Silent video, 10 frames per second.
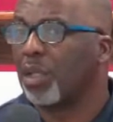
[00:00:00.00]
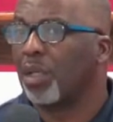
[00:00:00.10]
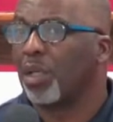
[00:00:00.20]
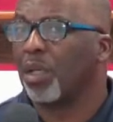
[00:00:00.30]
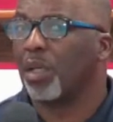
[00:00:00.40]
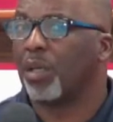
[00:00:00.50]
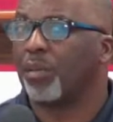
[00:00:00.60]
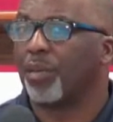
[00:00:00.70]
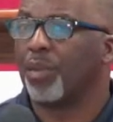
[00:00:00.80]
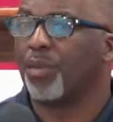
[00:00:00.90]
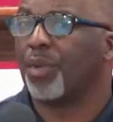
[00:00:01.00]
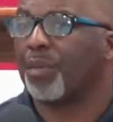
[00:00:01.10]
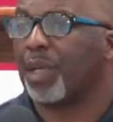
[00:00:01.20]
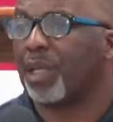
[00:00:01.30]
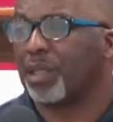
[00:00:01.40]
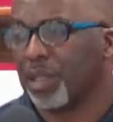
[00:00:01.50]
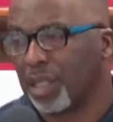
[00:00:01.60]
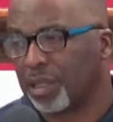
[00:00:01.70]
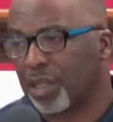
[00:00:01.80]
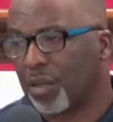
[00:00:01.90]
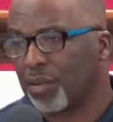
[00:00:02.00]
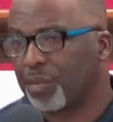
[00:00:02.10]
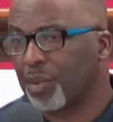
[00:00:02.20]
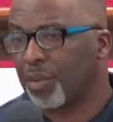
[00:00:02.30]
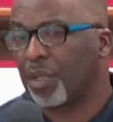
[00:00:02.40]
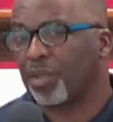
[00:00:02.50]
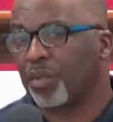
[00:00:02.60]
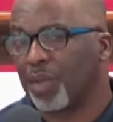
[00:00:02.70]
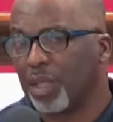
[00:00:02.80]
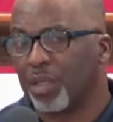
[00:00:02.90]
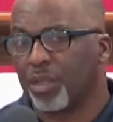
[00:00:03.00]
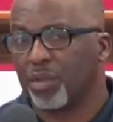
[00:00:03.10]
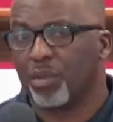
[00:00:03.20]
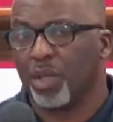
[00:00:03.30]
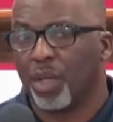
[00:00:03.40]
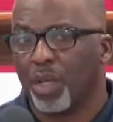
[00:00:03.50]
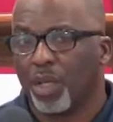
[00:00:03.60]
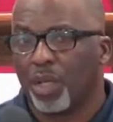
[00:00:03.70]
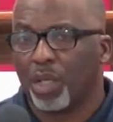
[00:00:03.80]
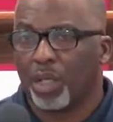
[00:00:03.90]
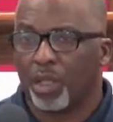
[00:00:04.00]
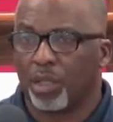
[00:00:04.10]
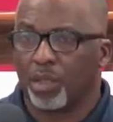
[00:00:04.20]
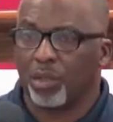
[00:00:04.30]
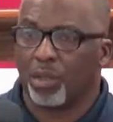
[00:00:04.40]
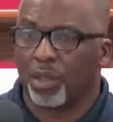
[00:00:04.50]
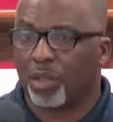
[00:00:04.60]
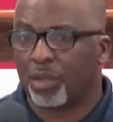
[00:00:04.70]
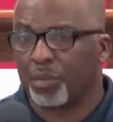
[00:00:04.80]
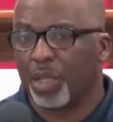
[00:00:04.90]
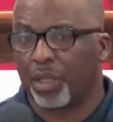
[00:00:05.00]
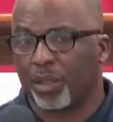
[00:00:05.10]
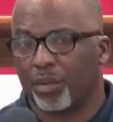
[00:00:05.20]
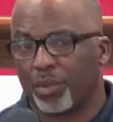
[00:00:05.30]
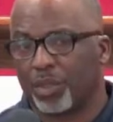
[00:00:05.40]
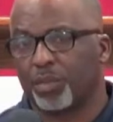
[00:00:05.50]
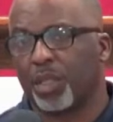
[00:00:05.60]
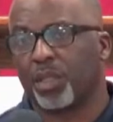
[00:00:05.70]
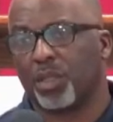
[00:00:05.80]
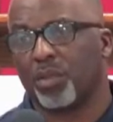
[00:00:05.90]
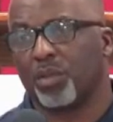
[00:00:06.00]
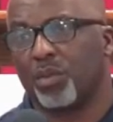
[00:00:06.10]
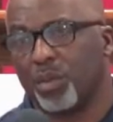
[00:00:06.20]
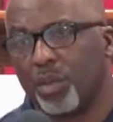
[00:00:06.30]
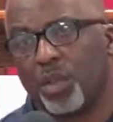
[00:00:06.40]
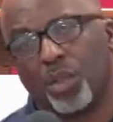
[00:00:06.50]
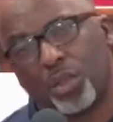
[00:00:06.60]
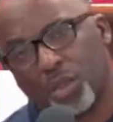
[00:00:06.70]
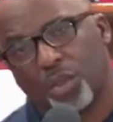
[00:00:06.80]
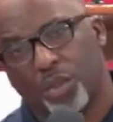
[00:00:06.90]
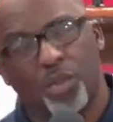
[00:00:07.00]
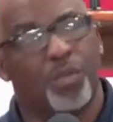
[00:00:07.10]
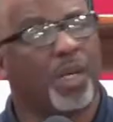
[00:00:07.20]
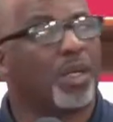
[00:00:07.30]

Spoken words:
But when you run back into that same spirit that you run into, you learn better, which means you do better.